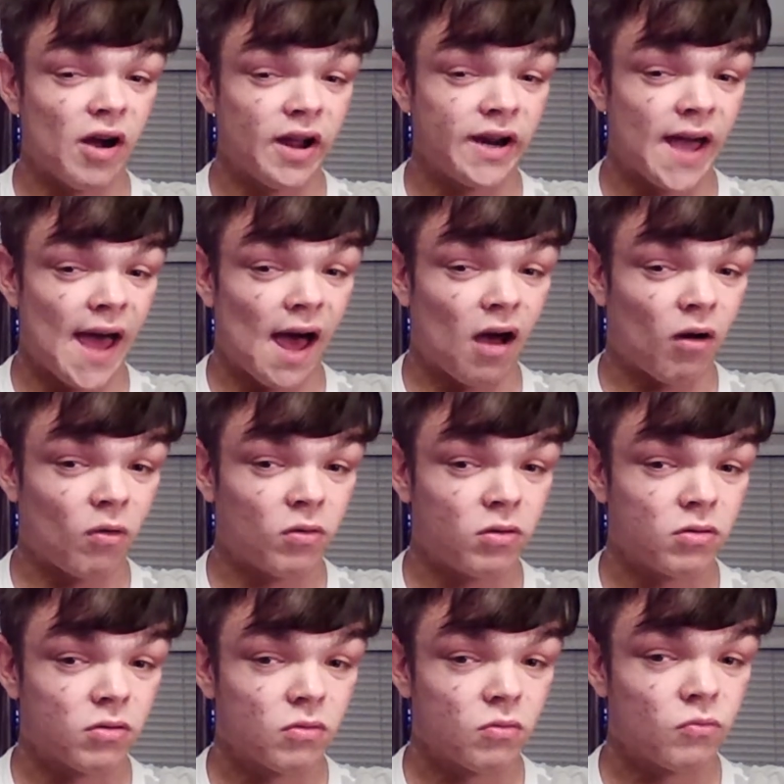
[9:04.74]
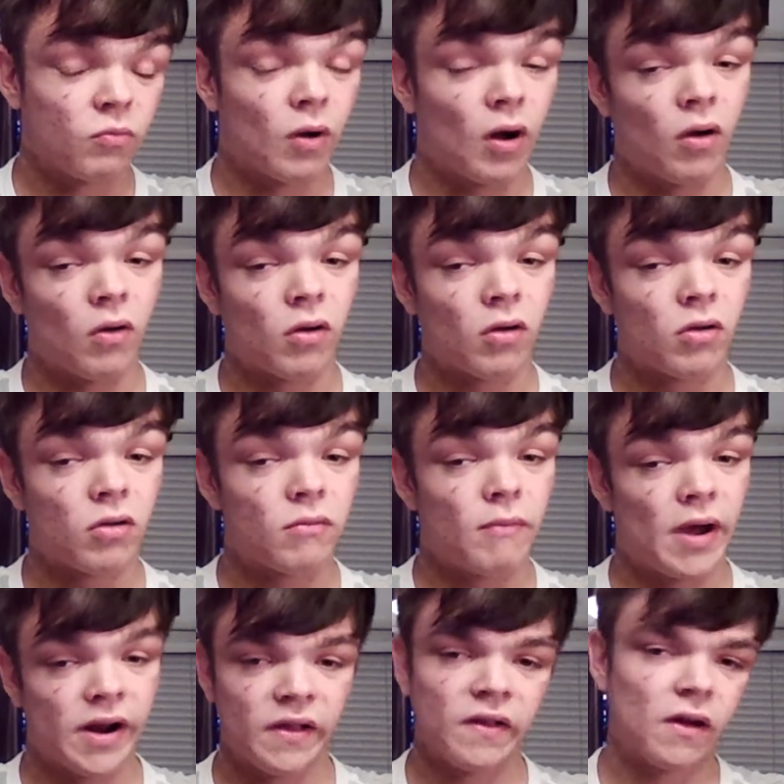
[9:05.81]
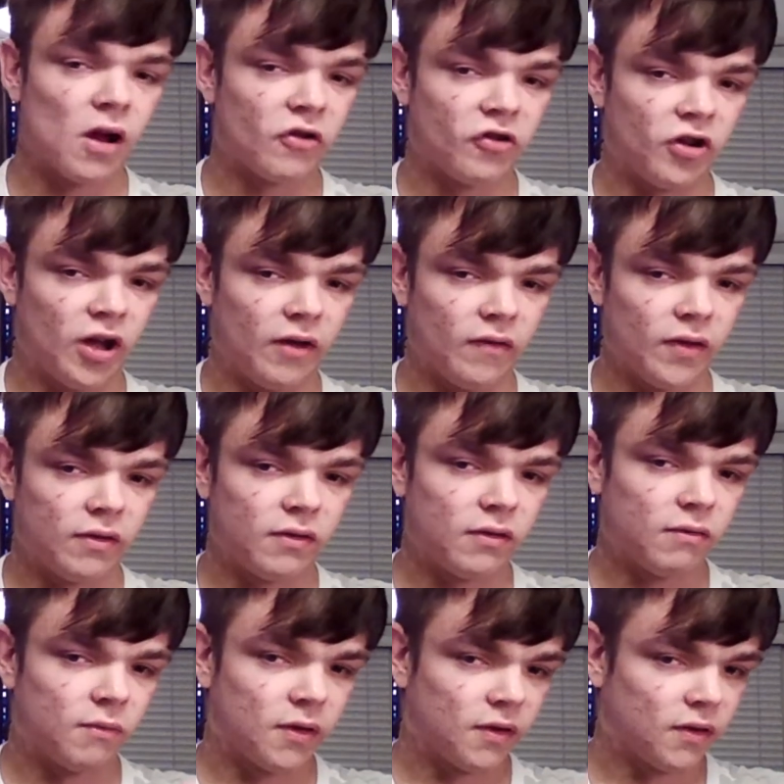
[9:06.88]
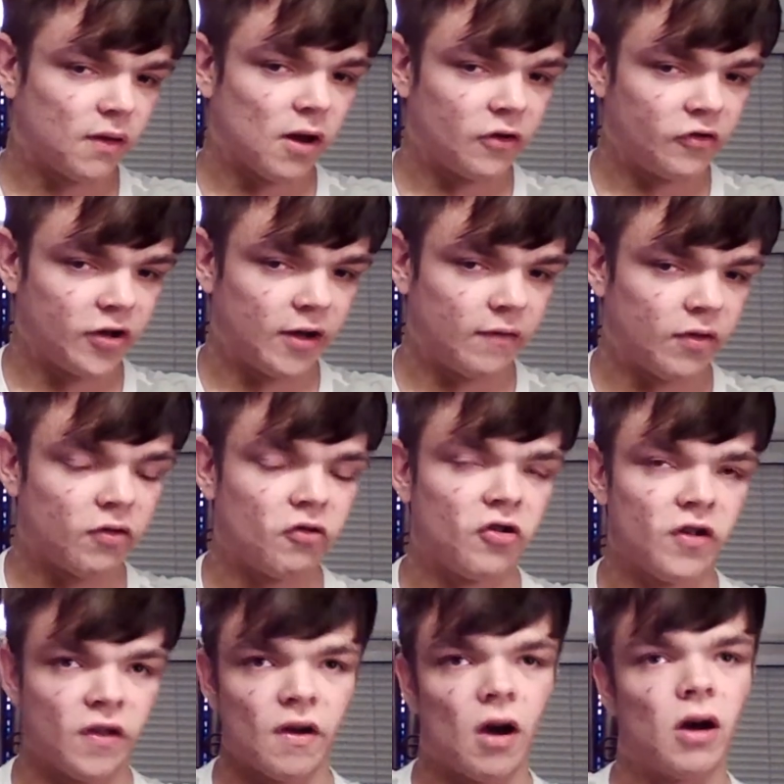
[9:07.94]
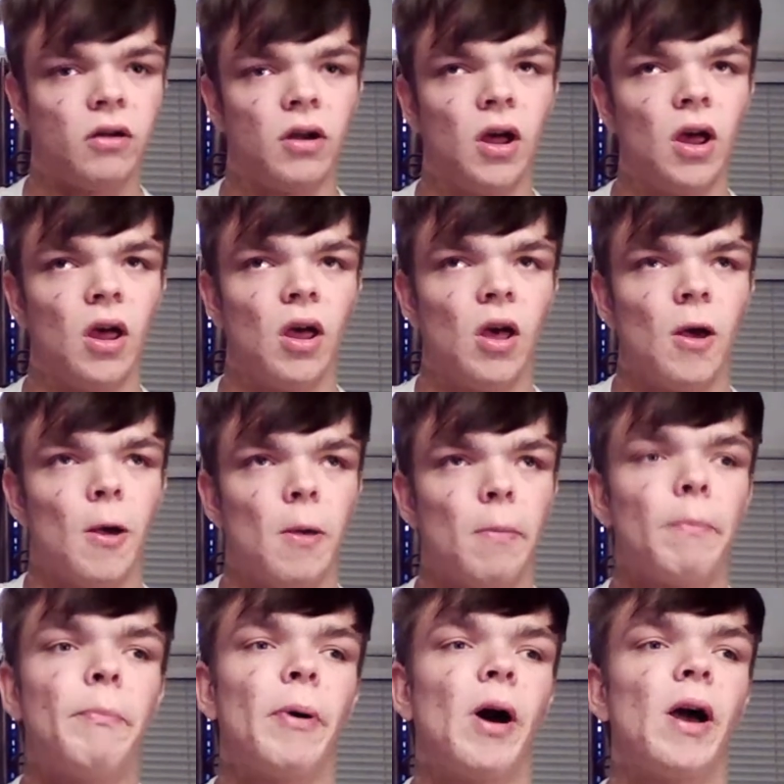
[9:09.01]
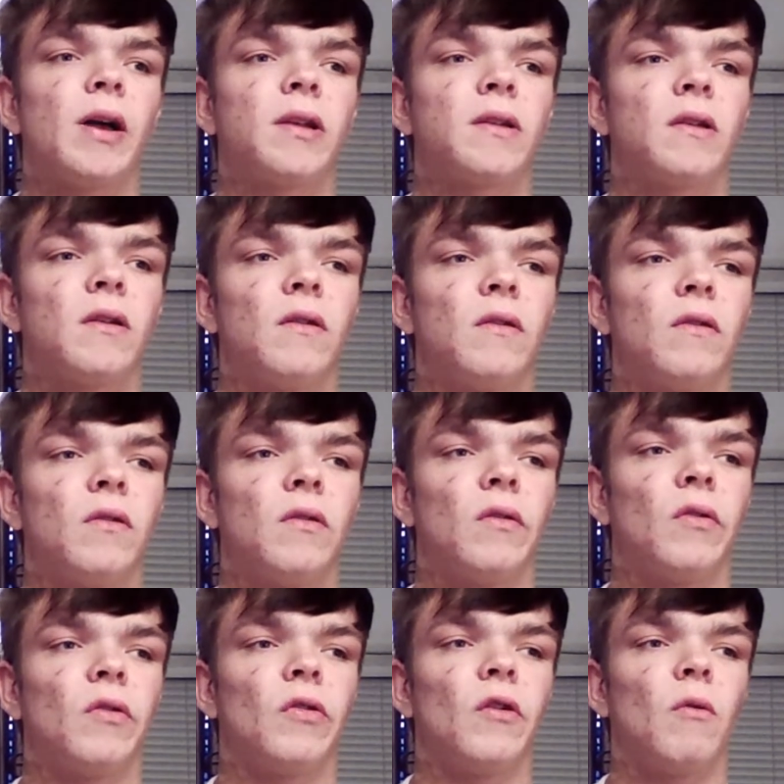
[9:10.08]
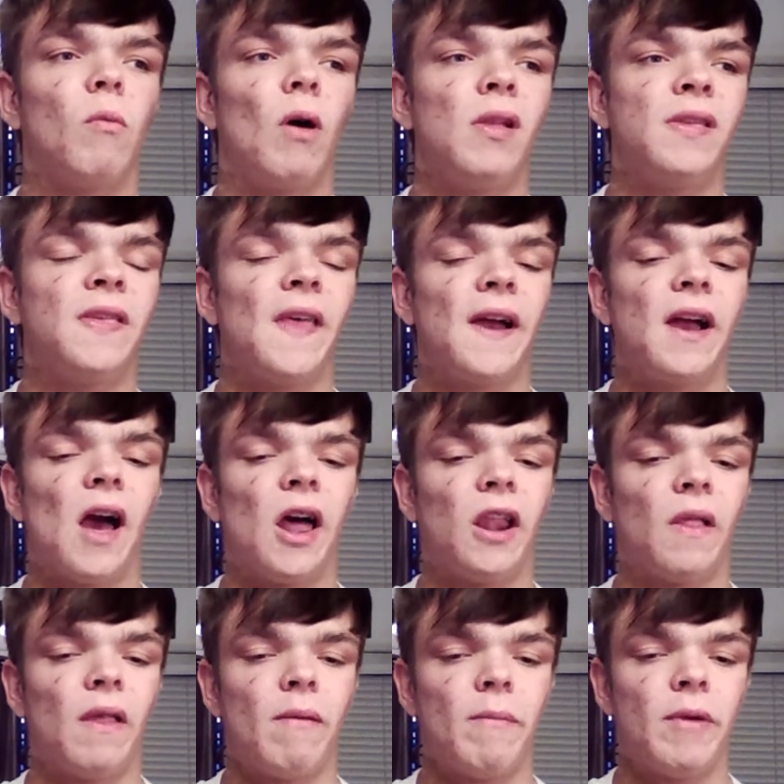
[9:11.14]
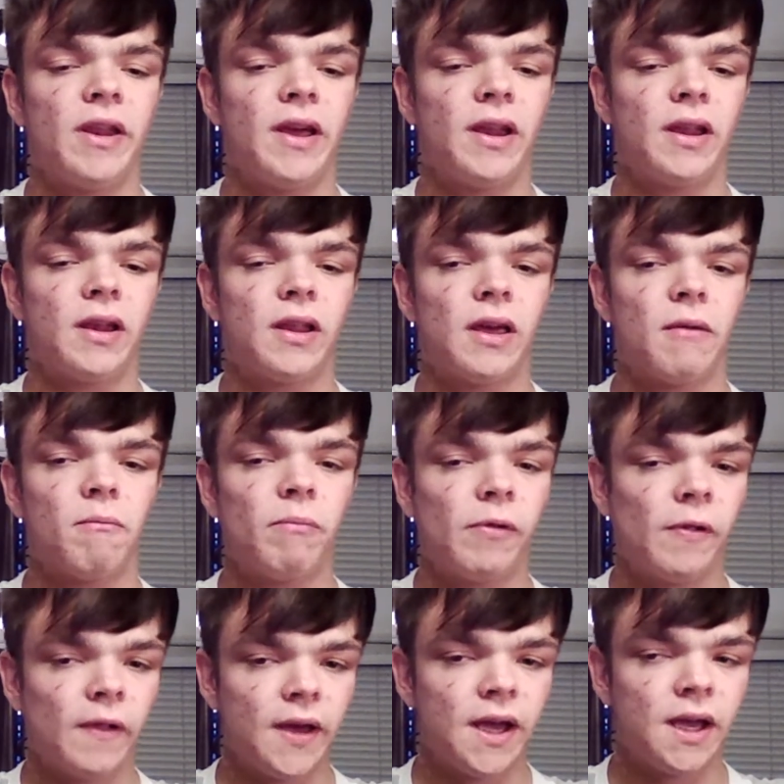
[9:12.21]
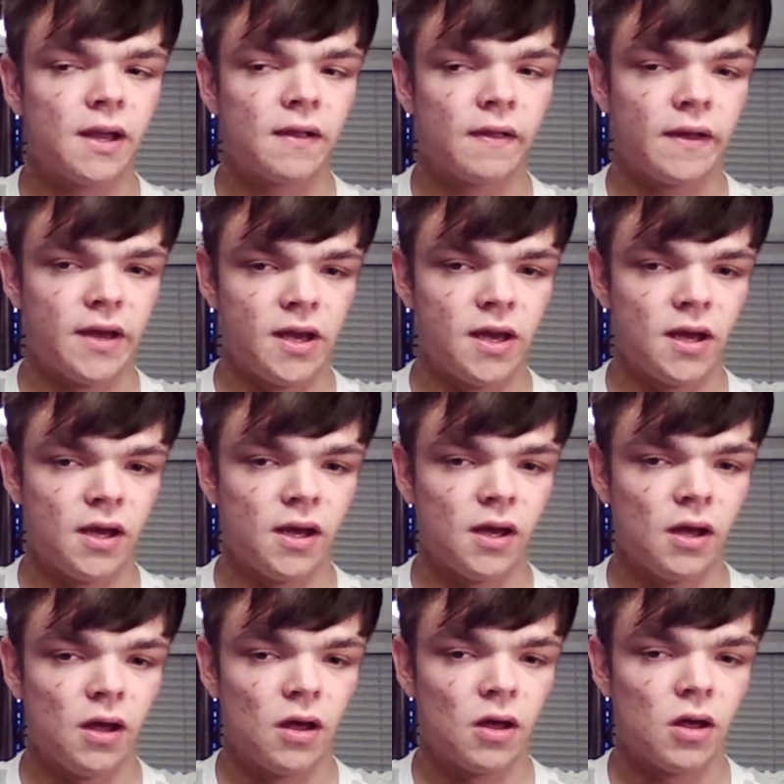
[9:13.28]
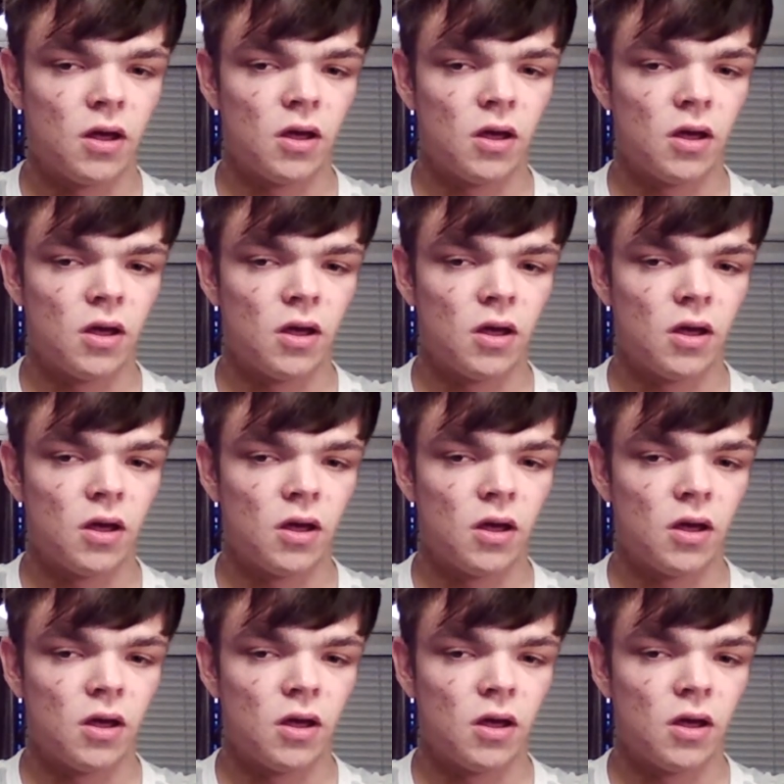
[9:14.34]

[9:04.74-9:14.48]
right now. Well, minus Kasha Davis. This is Kasha Davis. She's gone. But the ones that got eliminated completely,